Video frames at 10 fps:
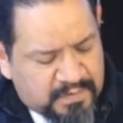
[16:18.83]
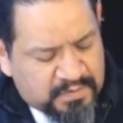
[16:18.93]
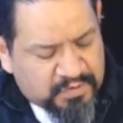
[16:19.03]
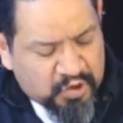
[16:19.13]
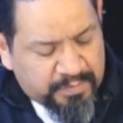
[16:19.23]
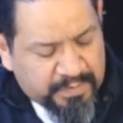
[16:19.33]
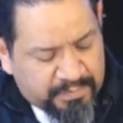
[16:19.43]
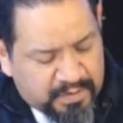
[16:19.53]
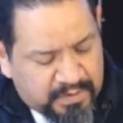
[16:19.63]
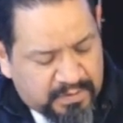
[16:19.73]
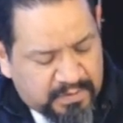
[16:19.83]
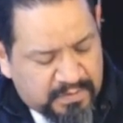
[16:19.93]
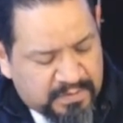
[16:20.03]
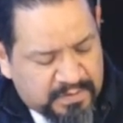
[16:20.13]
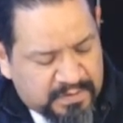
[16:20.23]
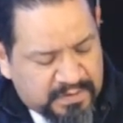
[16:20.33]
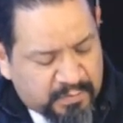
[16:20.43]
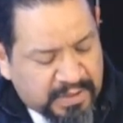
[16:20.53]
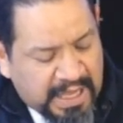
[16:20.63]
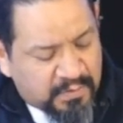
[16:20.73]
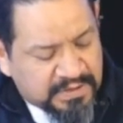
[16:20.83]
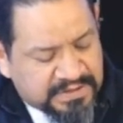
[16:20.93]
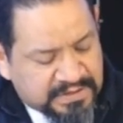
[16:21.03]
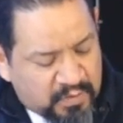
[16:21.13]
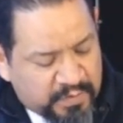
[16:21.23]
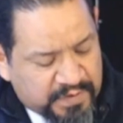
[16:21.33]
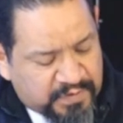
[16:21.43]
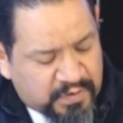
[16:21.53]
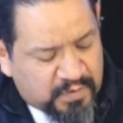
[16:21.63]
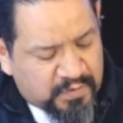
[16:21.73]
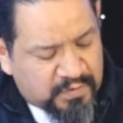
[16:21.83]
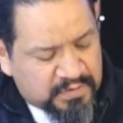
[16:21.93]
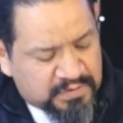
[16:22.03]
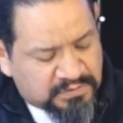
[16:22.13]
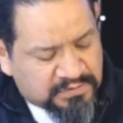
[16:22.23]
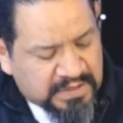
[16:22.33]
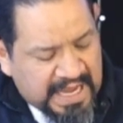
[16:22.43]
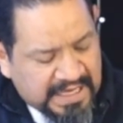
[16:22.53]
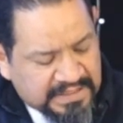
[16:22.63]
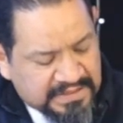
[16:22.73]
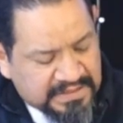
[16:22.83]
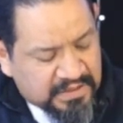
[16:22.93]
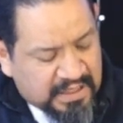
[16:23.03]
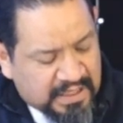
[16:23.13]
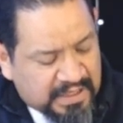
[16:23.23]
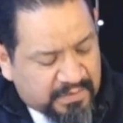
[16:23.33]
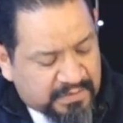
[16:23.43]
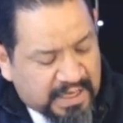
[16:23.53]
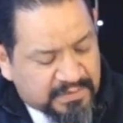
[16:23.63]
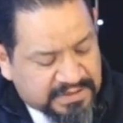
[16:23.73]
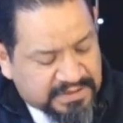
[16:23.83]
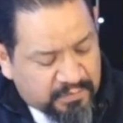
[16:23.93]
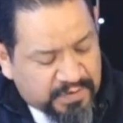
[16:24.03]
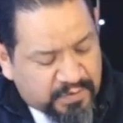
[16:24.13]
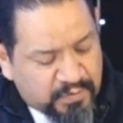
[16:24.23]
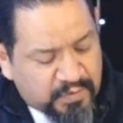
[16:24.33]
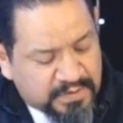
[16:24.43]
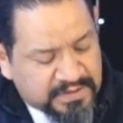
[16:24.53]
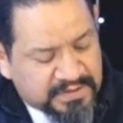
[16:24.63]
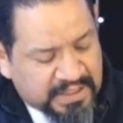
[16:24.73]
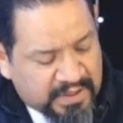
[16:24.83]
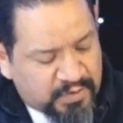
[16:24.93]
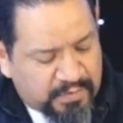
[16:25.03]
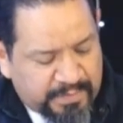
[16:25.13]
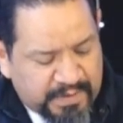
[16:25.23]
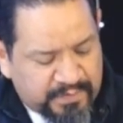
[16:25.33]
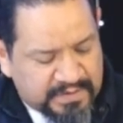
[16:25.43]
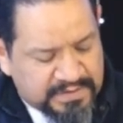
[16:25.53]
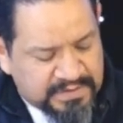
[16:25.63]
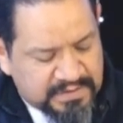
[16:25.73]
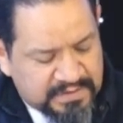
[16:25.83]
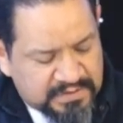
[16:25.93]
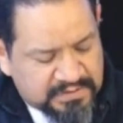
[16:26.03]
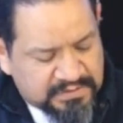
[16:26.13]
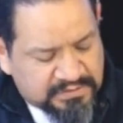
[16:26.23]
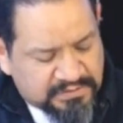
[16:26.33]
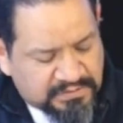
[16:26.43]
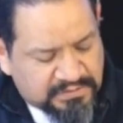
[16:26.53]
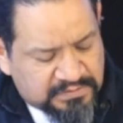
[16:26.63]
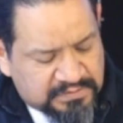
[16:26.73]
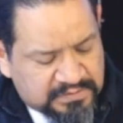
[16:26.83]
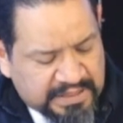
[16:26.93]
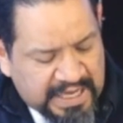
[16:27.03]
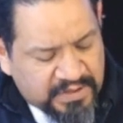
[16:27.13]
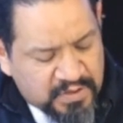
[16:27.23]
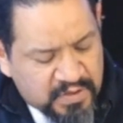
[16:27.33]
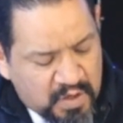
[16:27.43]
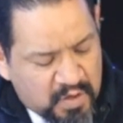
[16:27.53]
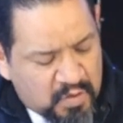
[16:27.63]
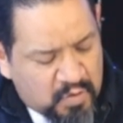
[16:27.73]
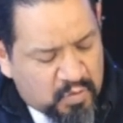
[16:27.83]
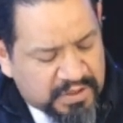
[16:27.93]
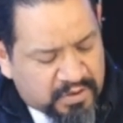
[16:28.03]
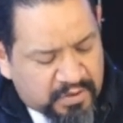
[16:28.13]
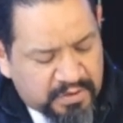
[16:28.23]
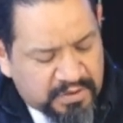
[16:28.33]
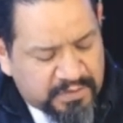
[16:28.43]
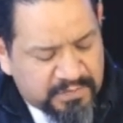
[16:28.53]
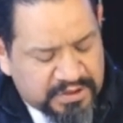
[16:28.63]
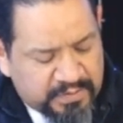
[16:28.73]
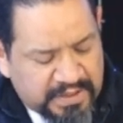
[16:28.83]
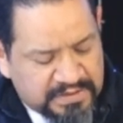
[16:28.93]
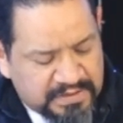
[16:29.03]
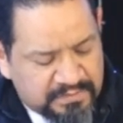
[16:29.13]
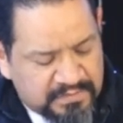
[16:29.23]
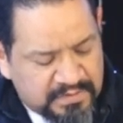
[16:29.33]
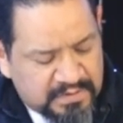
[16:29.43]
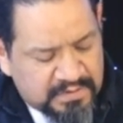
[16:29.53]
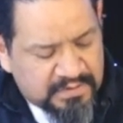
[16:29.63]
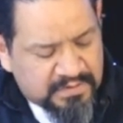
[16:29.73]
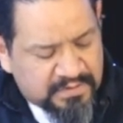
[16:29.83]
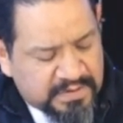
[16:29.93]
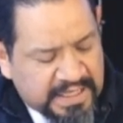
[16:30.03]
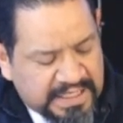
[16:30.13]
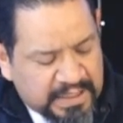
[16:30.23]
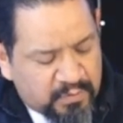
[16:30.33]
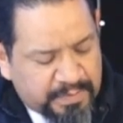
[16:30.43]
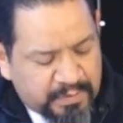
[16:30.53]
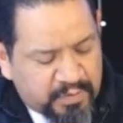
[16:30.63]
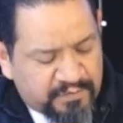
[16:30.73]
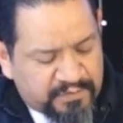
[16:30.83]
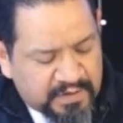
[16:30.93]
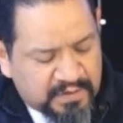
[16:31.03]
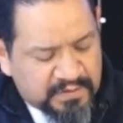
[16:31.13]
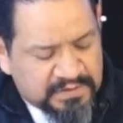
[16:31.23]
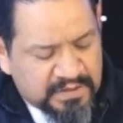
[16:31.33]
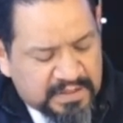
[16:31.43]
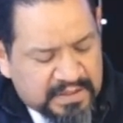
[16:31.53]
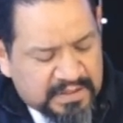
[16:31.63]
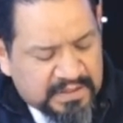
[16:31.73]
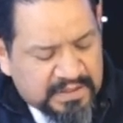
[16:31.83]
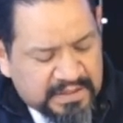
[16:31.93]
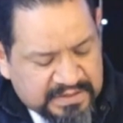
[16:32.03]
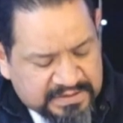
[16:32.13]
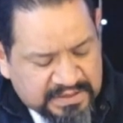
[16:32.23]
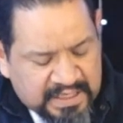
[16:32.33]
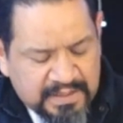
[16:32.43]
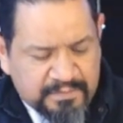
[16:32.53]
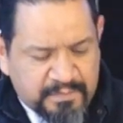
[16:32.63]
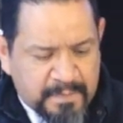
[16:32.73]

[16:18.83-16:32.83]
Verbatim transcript: Do you remember that when I was still with you, I, uh, when I was still with you, I used to tell you about this? And you know what currently restrains him, so that he will be revealed in his time.